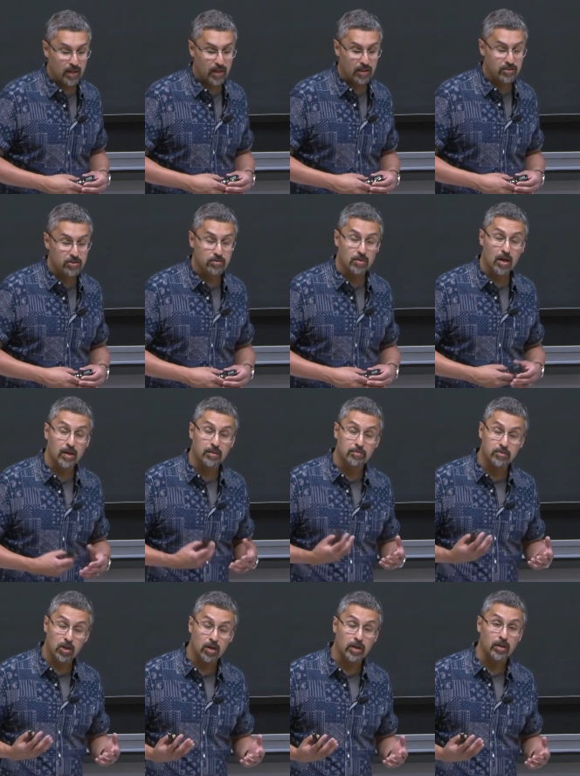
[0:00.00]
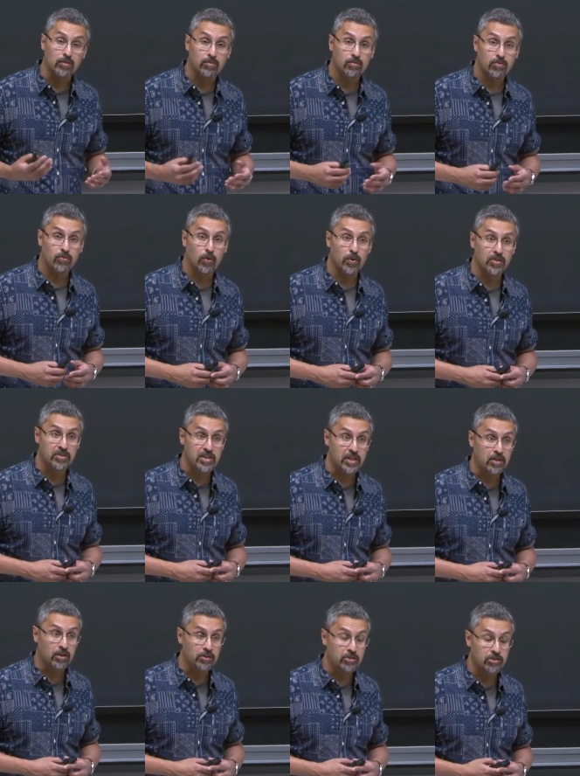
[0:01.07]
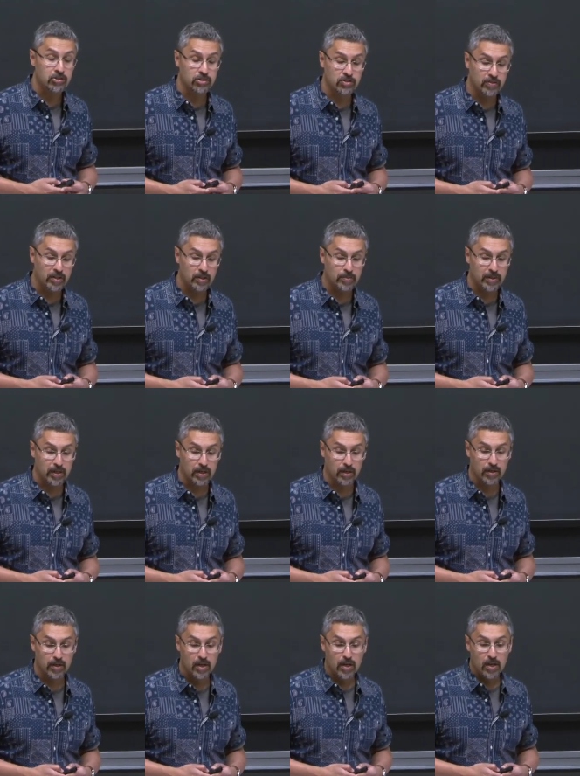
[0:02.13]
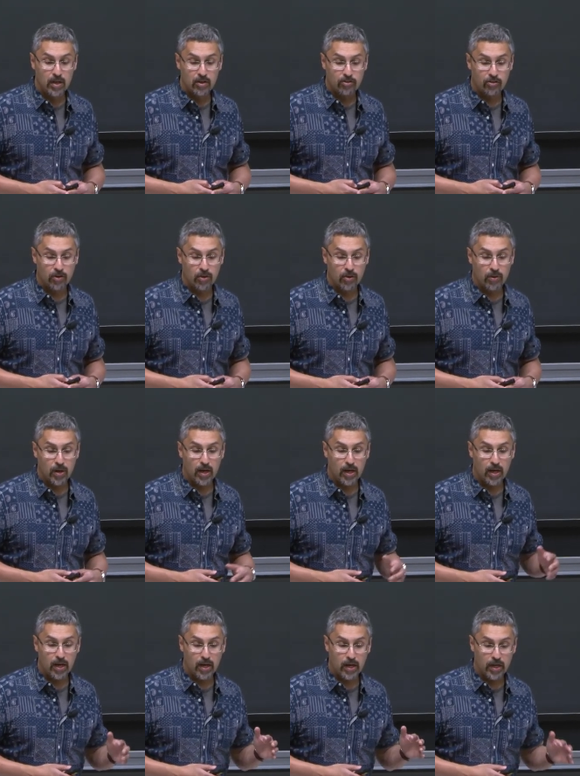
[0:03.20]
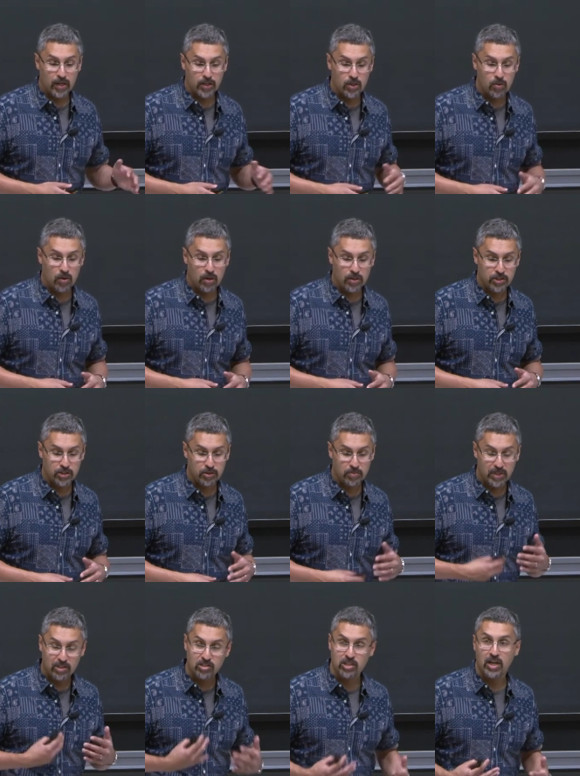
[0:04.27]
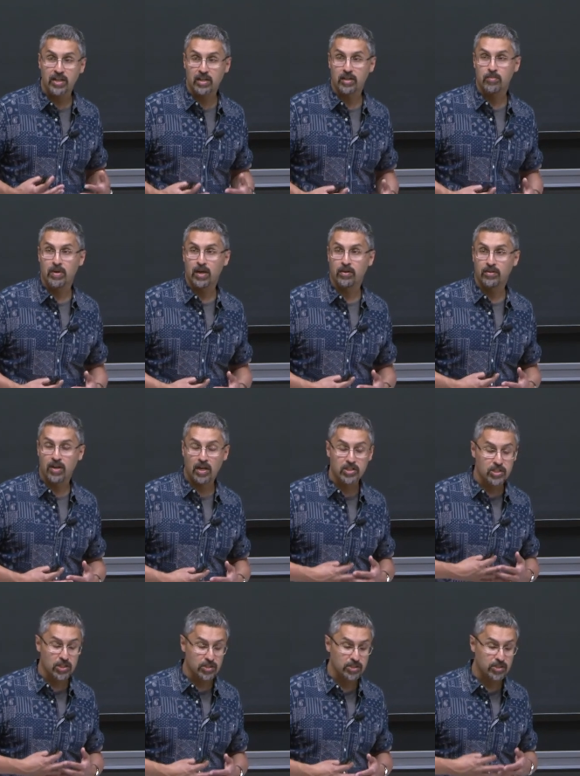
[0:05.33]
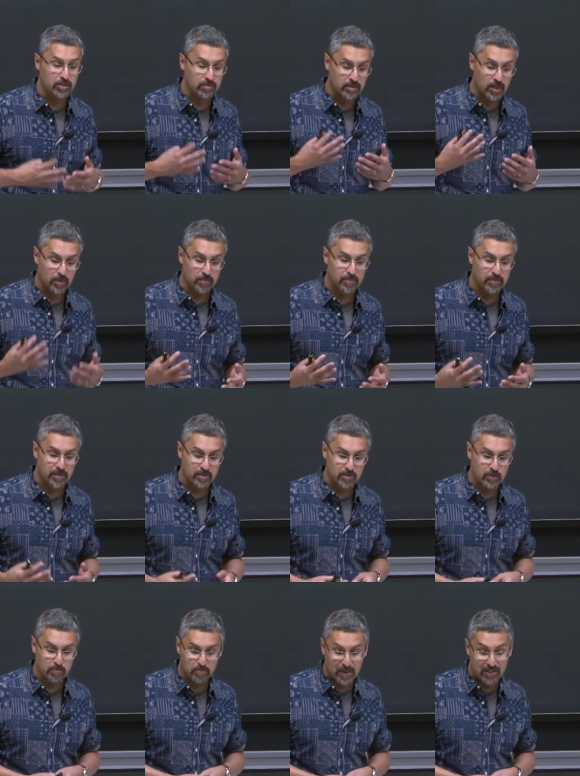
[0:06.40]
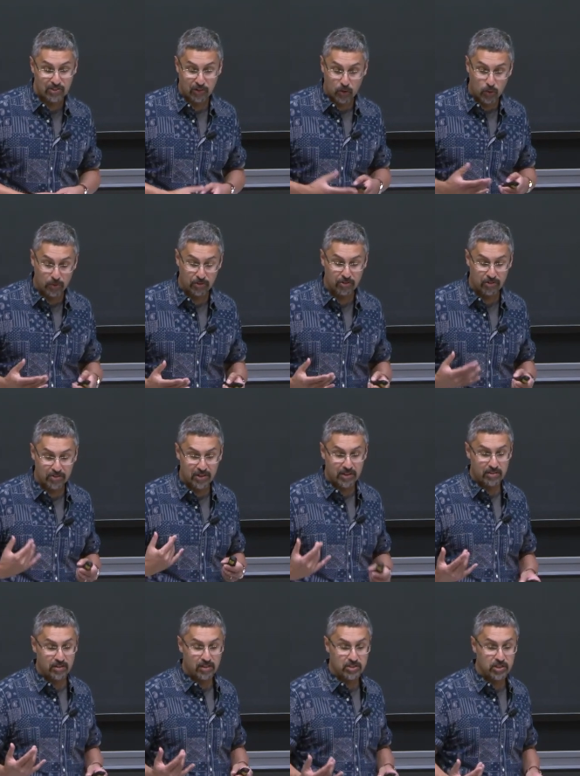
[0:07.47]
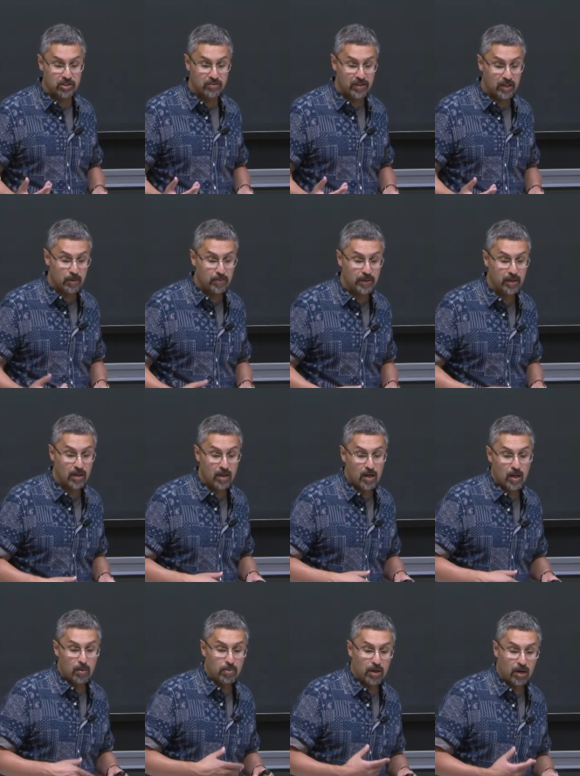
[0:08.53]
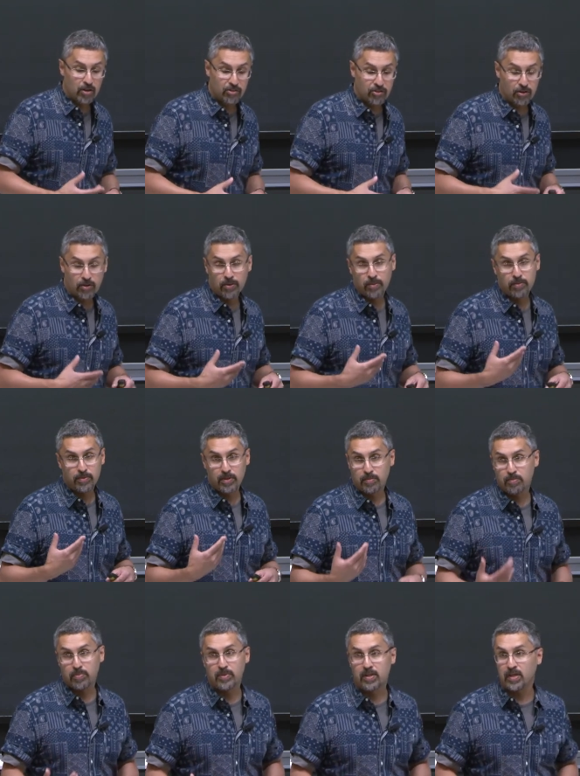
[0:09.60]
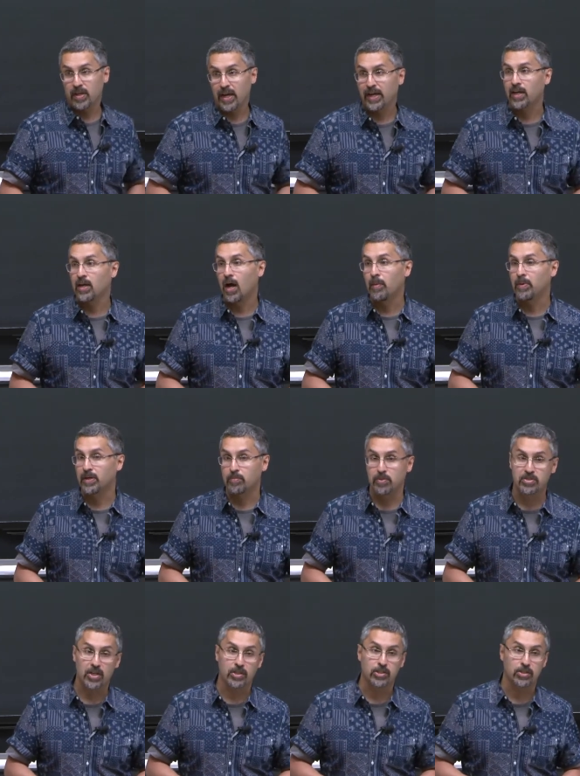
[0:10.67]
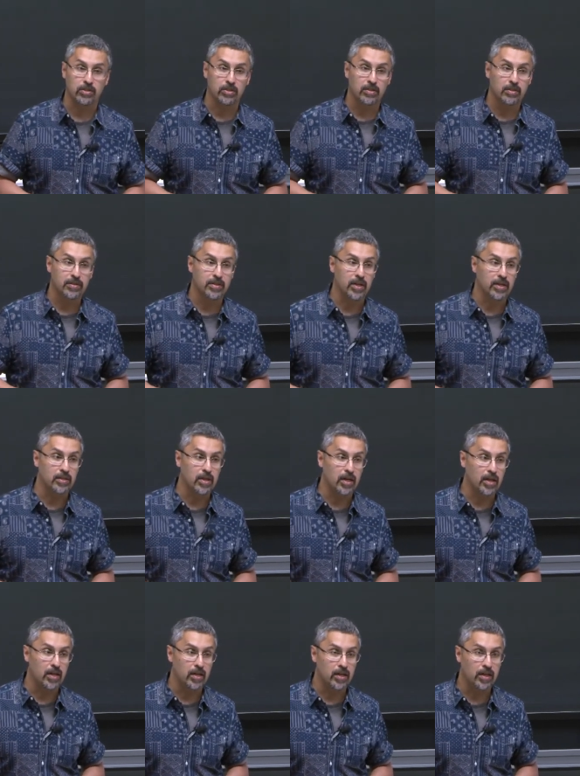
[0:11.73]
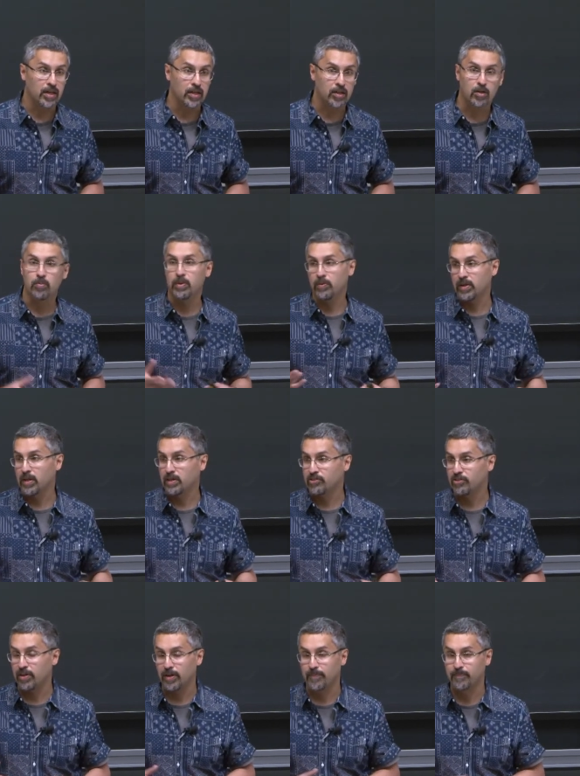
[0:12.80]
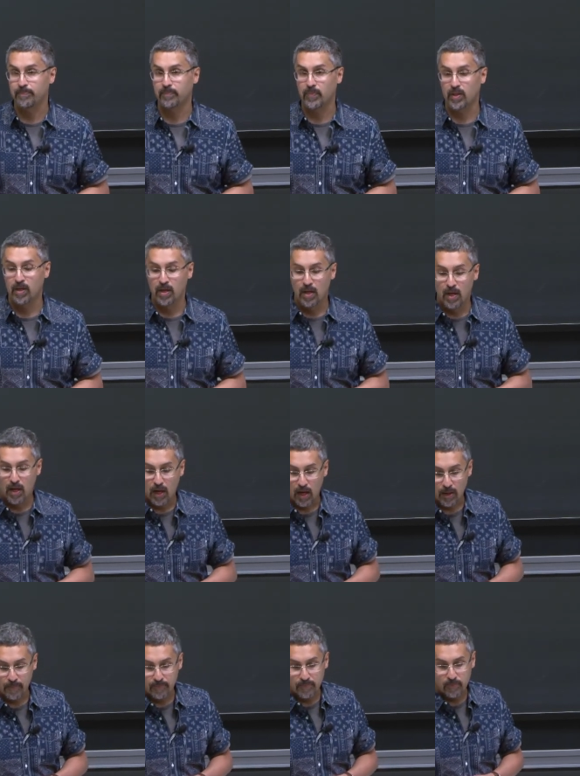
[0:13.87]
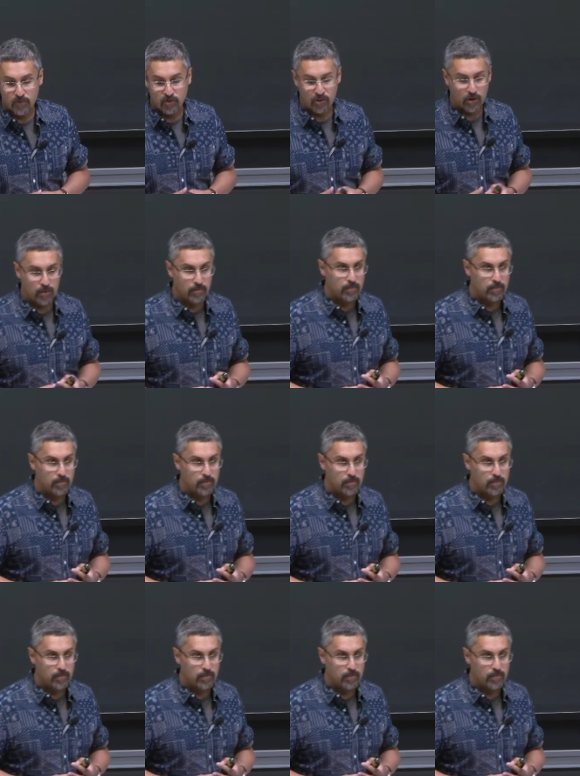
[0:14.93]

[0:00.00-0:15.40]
a, a target for the technologies you're developing here. So uh, you all should be excited about not just you know the basic coolness of the technology you're developing, but also the, the economic potential that uh, could be realized here. Um, so